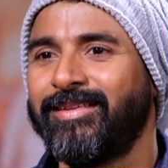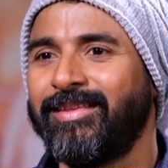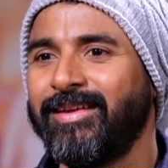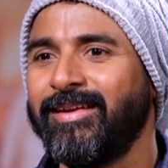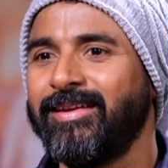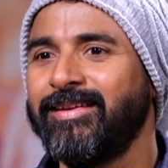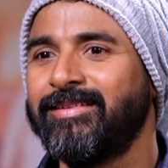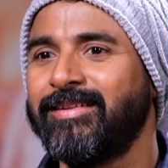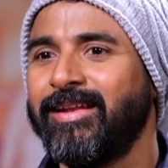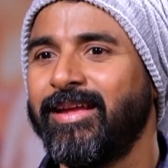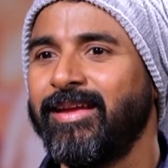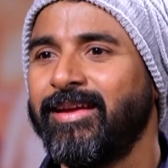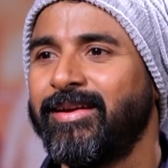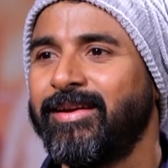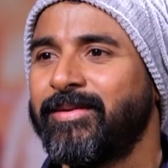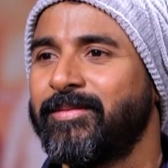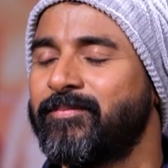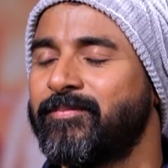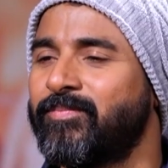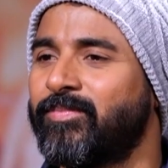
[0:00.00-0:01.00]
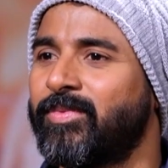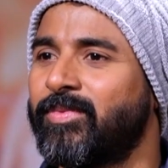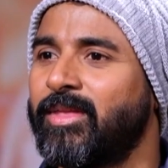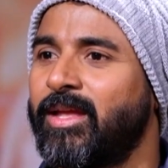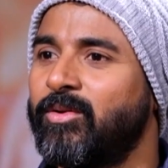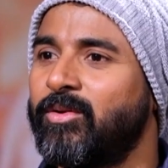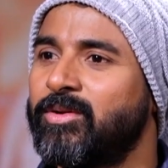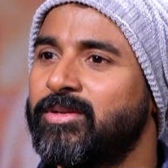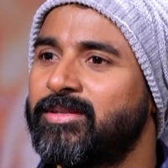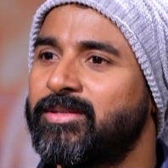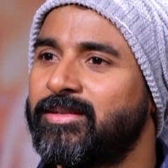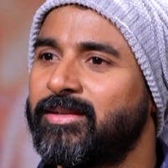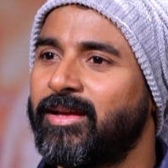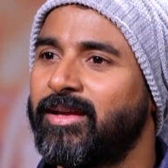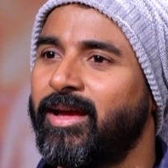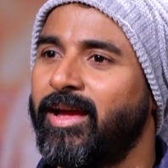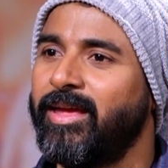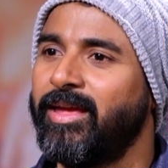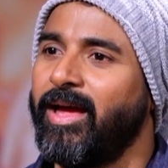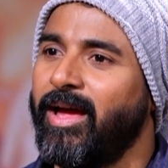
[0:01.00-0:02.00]
thing is, like, that was,
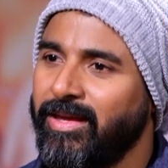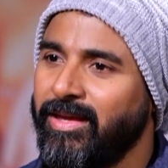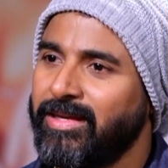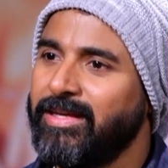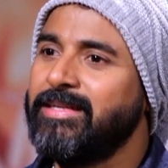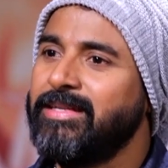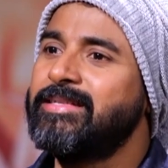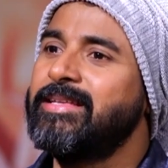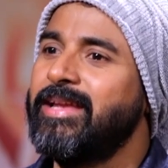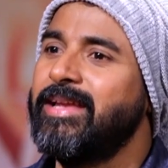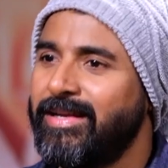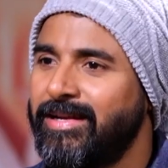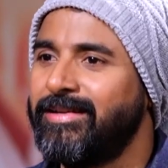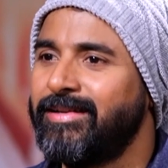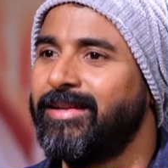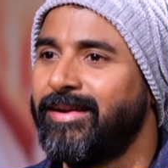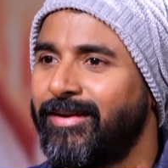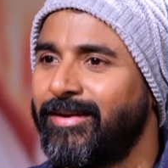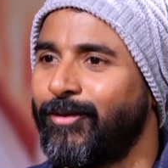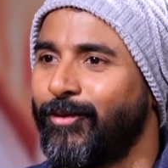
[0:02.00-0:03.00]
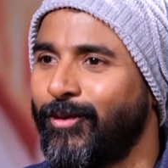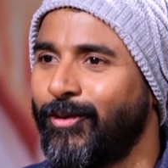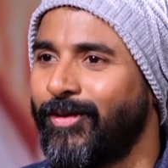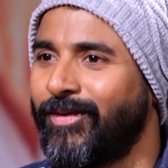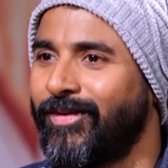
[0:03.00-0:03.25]
I easily did that role.